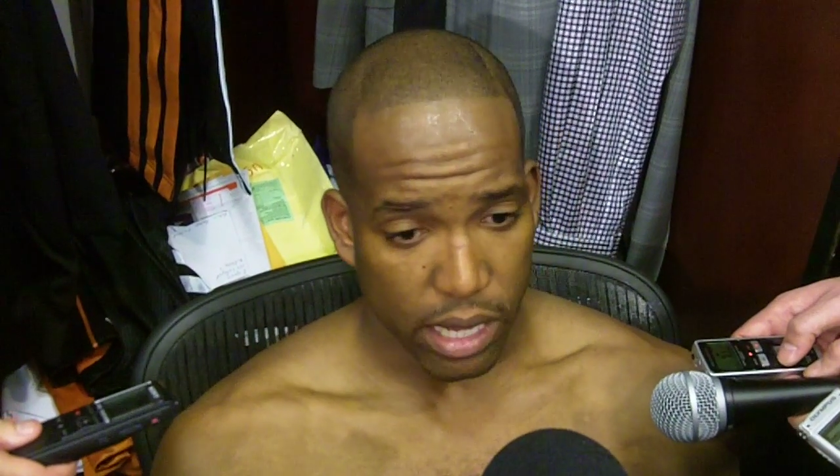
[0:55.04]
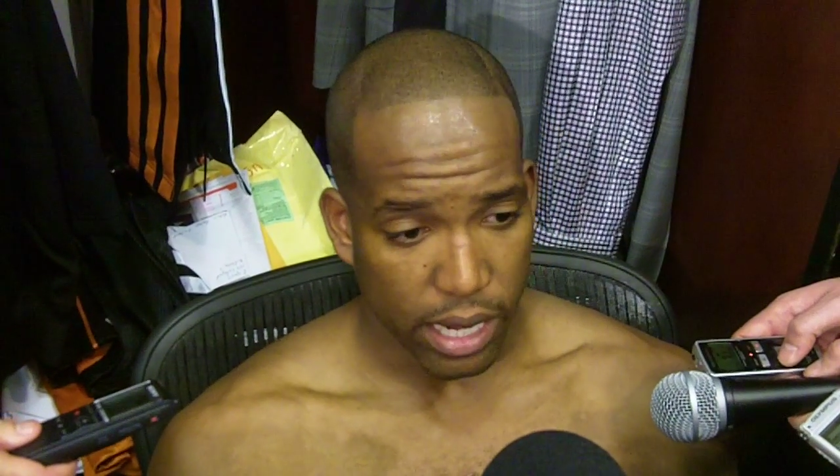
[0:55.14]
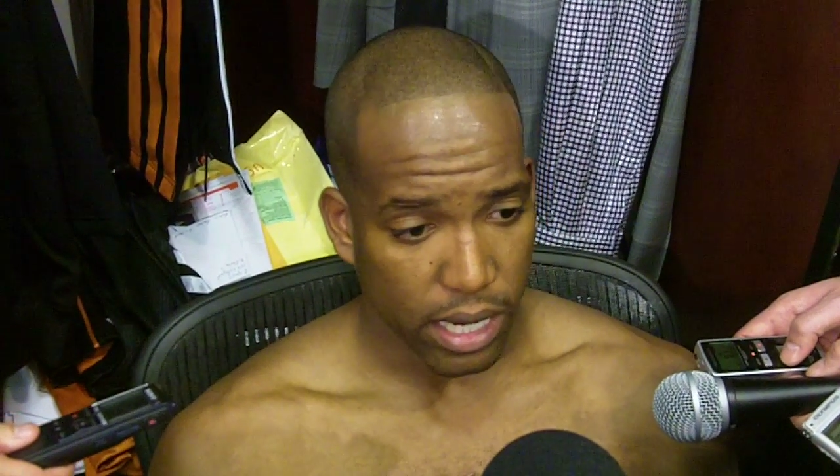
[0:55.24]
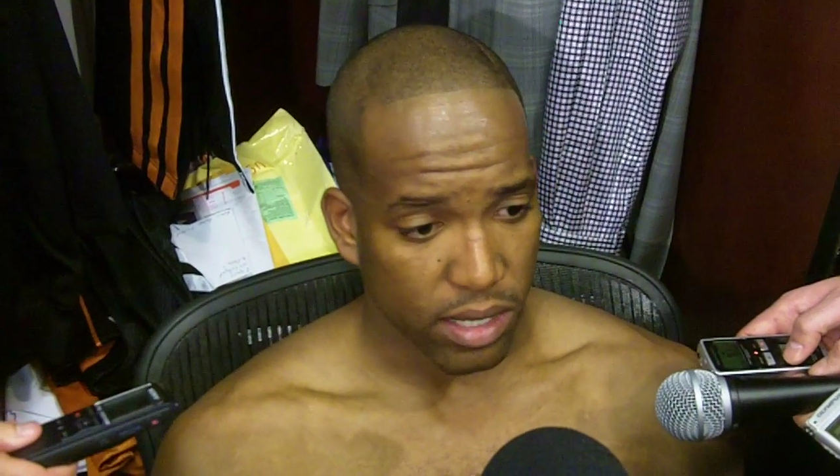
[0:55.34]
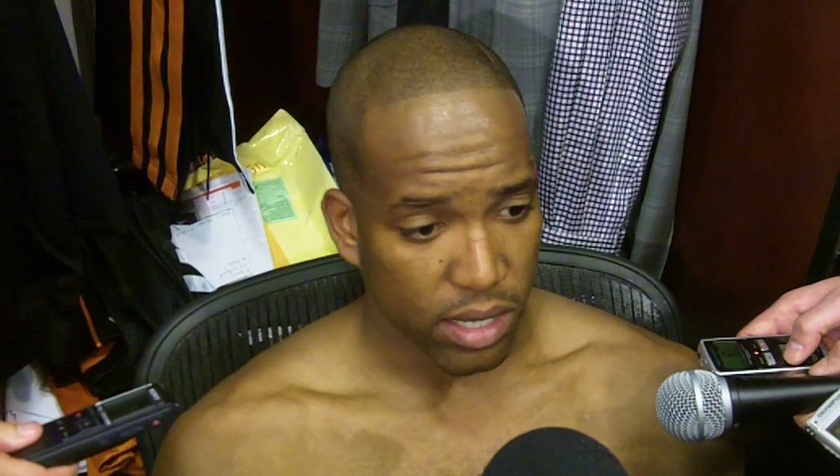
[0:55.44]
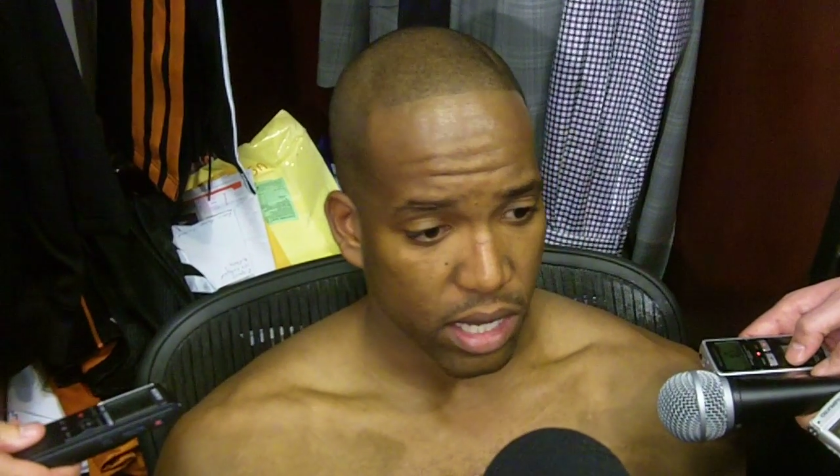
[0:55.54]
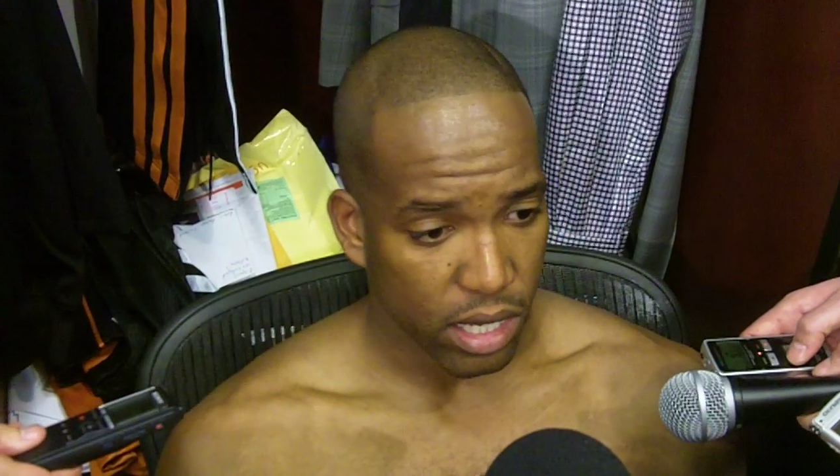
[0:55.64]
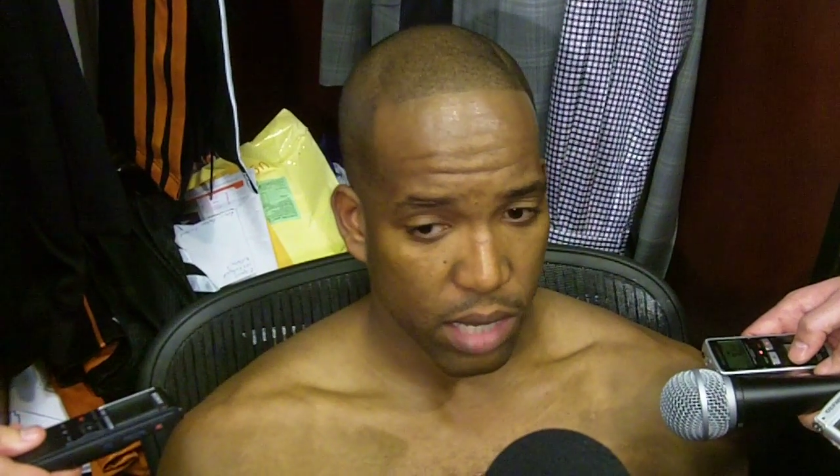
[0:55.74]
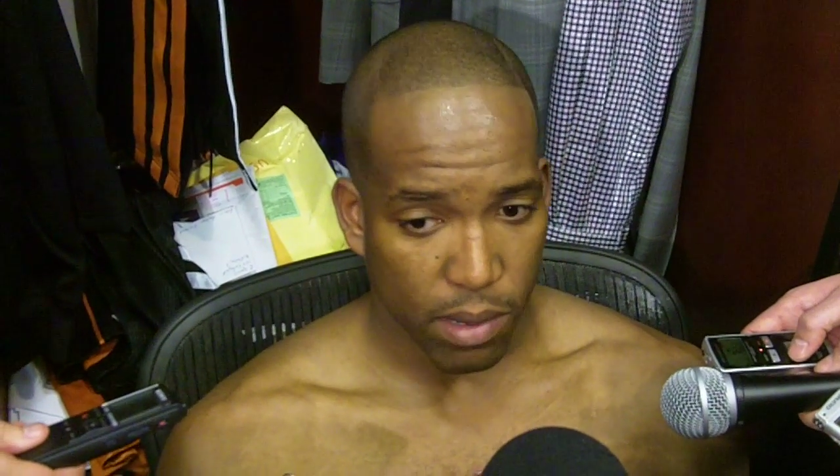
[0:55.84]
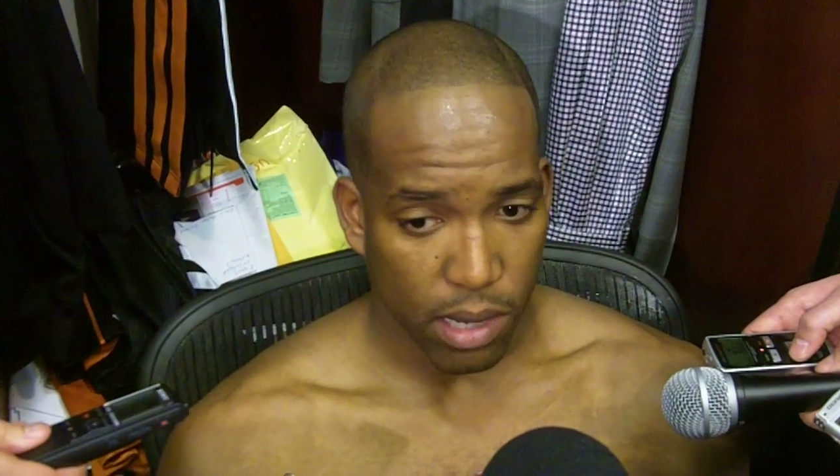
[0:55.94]
and continue
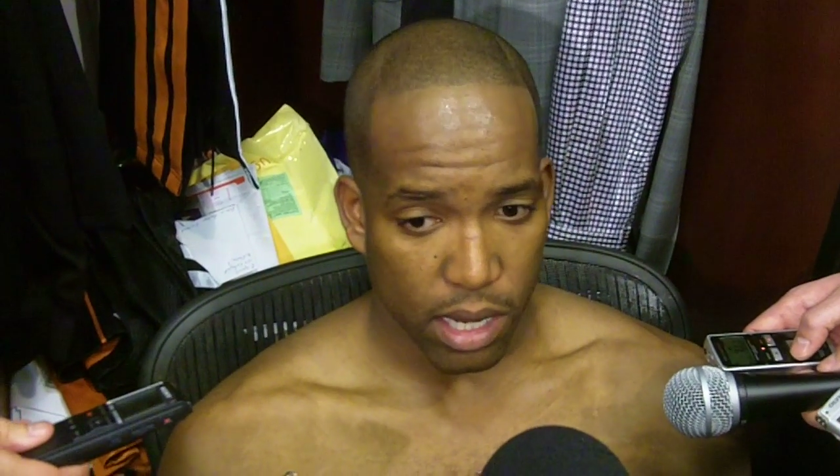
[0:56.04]
to keep